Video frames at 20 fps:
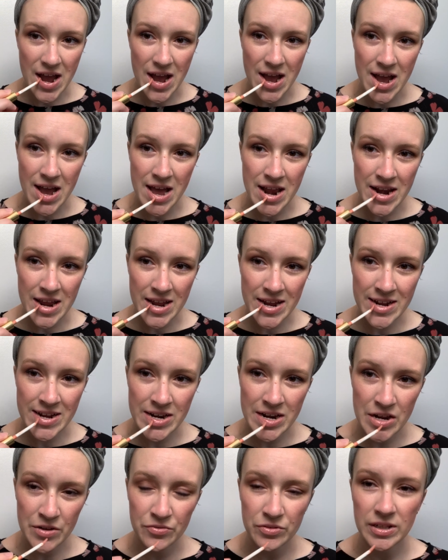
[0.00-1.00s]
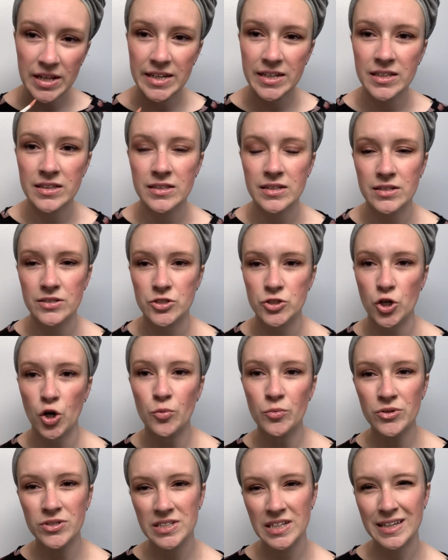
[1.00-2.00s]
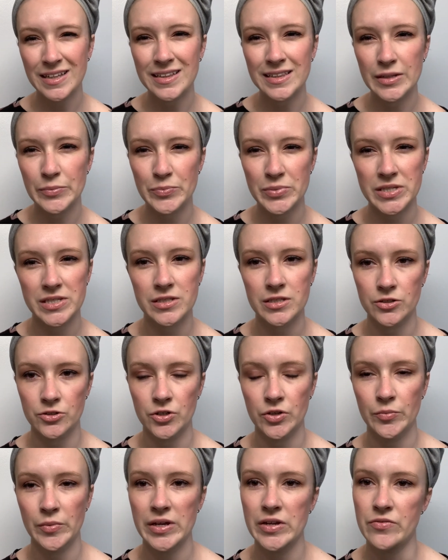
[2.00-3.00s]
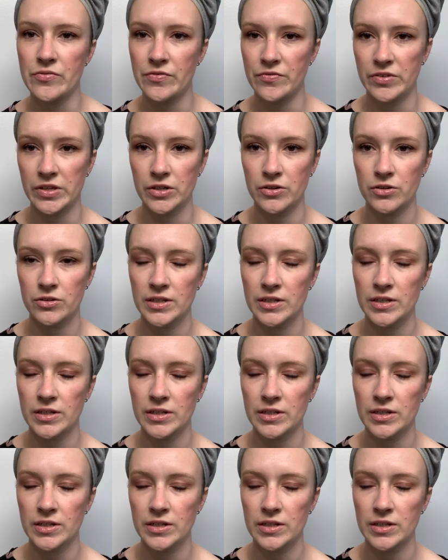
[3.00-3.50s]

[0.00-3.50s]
And I kind of liken these to almost like a lip serum in feel.